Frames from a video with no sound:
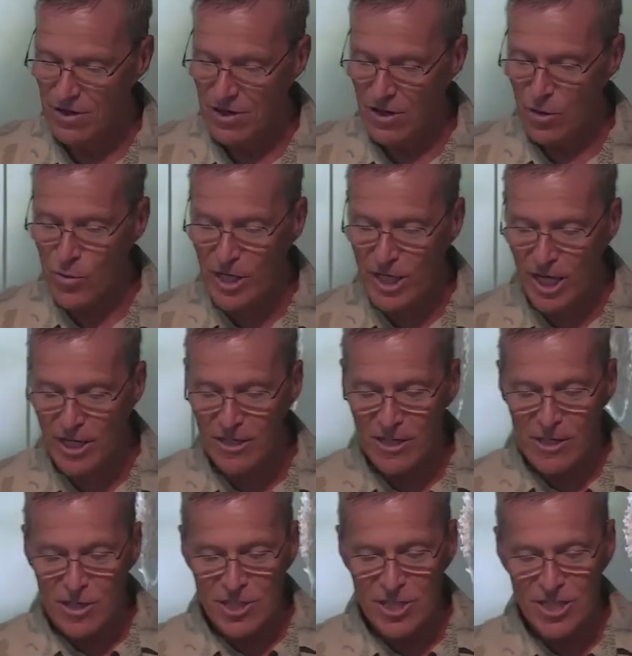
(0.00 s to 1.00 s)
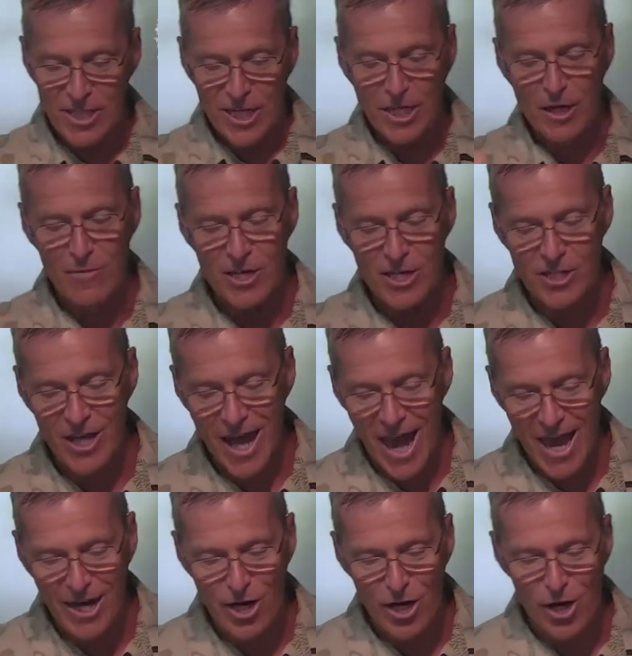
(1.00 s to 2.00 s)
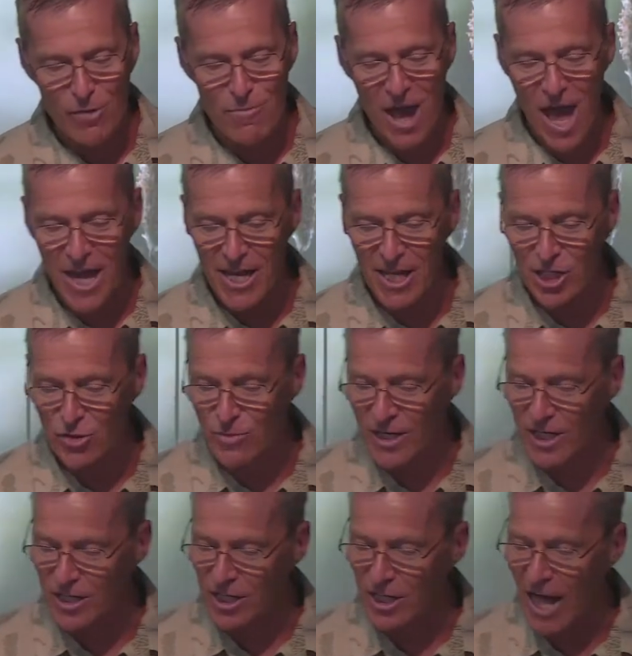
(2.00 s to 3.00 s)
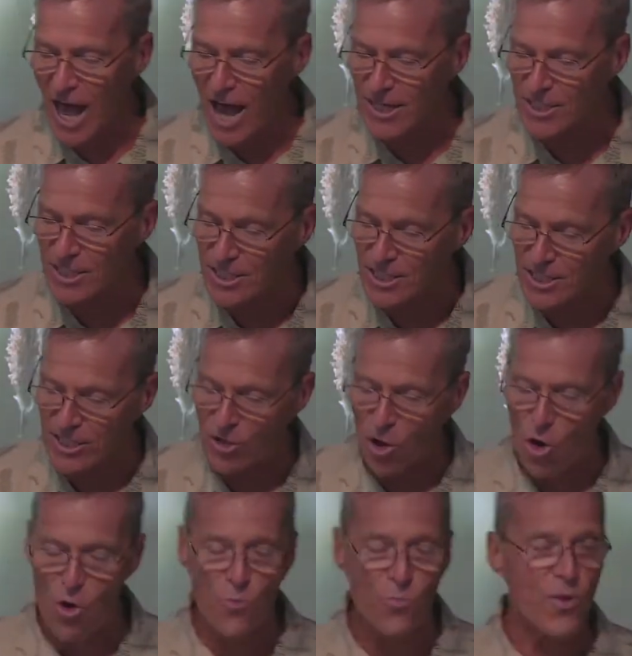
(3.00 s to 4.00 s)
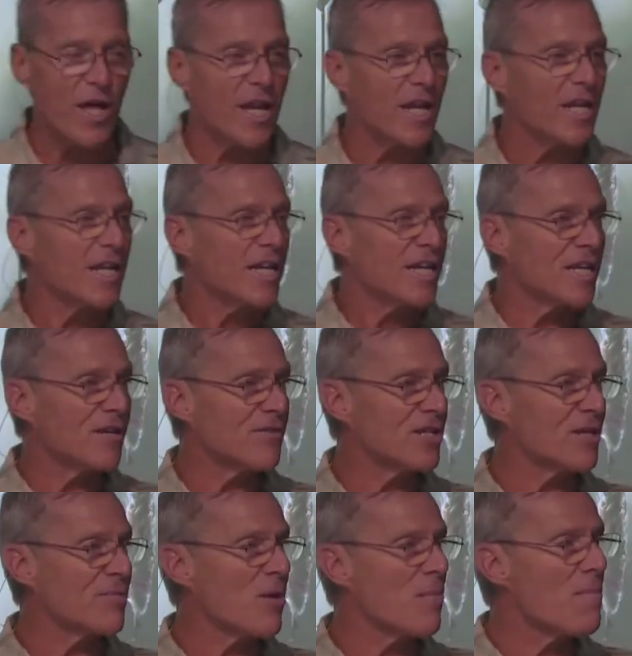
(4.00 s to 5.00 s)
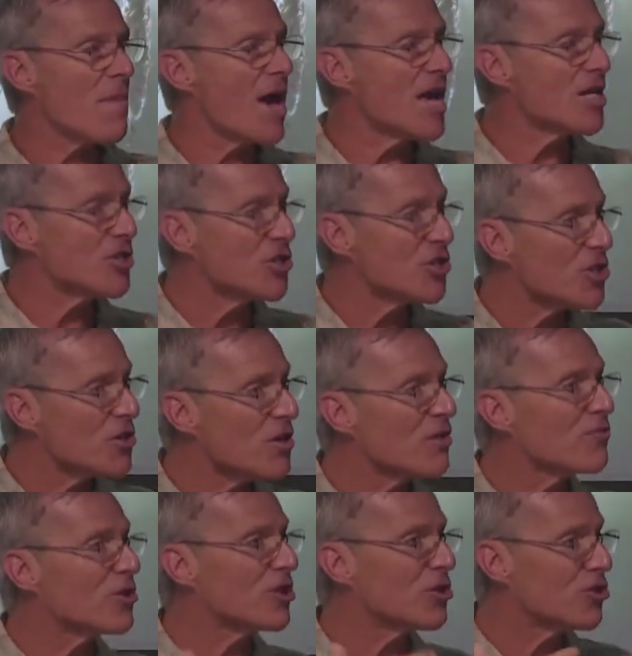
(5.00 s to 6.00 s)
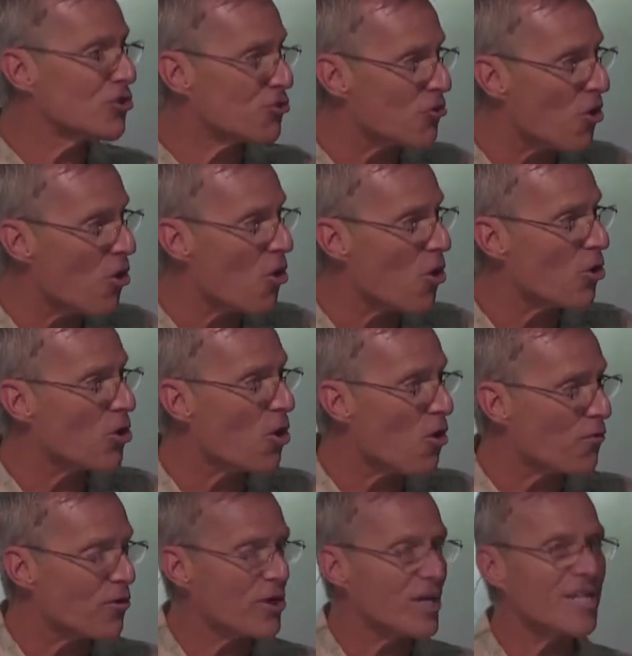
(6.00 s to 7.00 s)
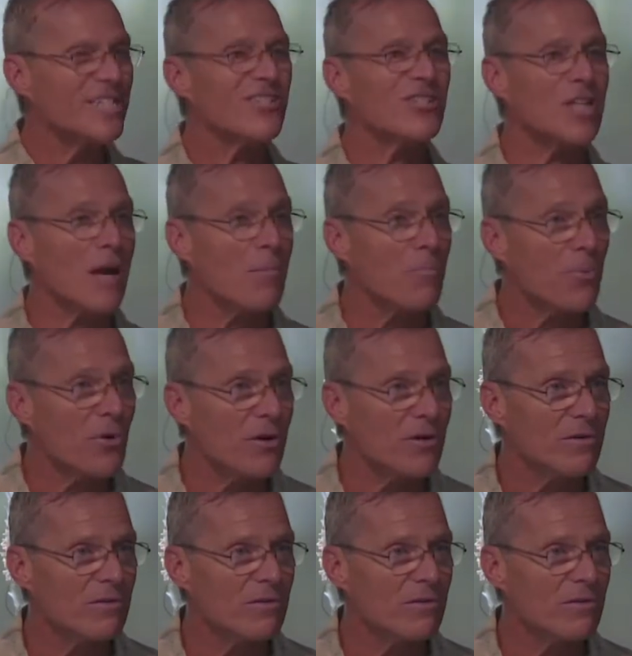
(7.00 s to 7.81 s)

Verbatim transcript: We can stick him into anger management classes and hope that it gives him a measure of control over his temper.